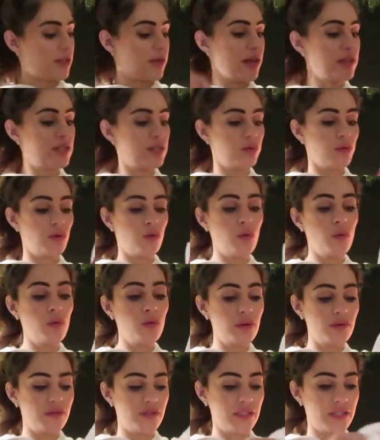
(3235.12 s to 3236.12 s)
So they do
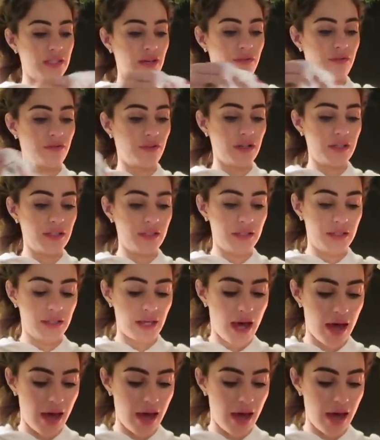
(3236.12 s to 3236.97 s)
all of the different